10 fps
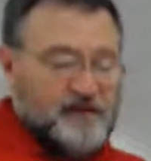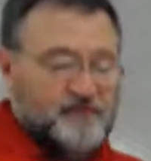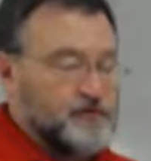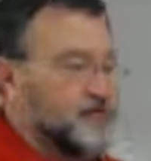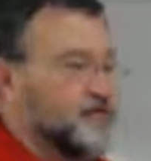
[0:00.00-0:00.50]
written
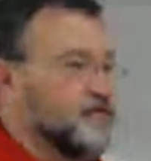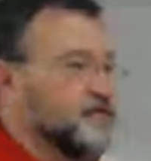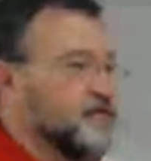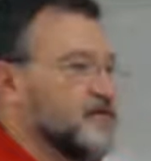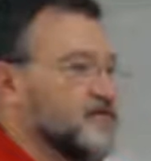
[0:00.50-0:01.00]
out for you there
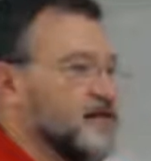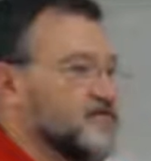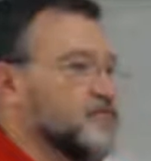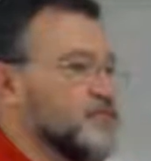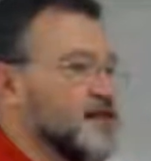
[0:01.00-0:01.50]
in
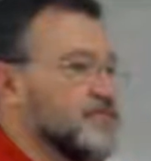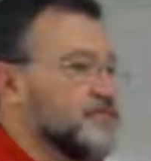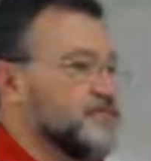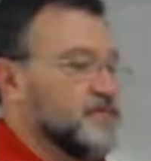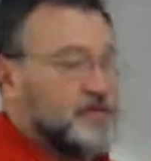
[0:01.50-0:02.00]
text format.
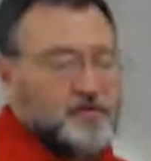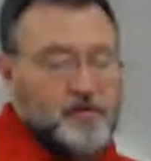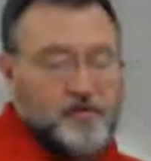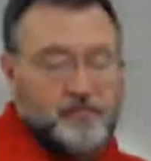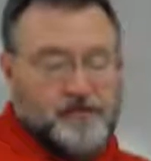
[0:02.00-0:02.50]

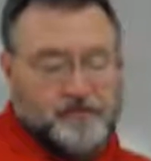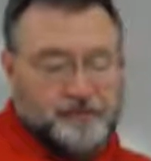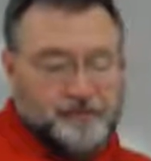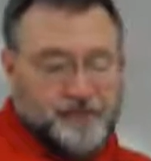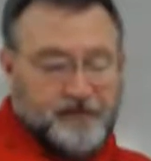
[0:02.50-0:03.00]

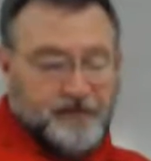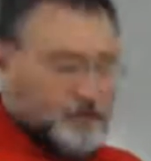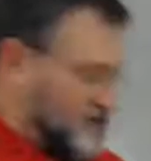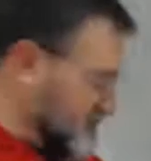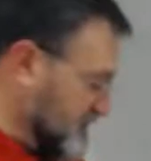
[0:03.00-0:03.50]
But
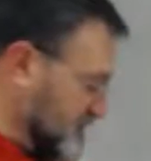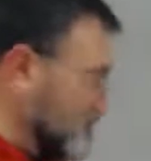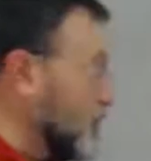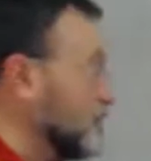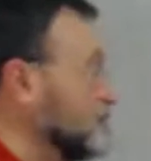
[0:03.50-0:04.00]
we're still going to
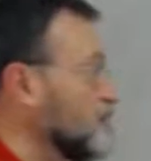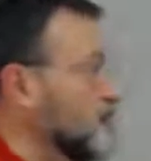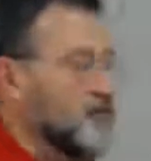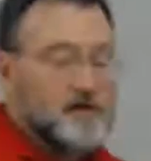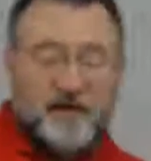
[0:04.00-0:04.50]
just walk through
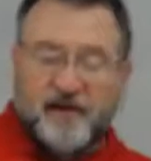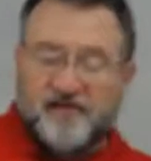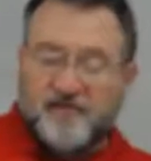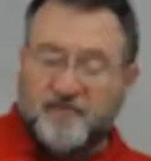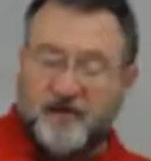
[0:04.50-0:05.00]
them here in
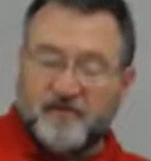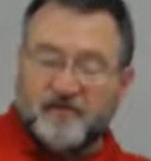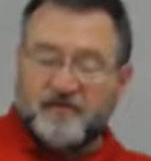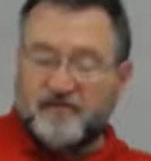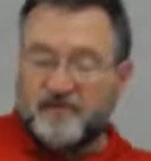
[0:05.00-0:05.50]
class as part
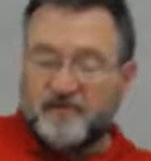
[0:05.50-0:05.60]
of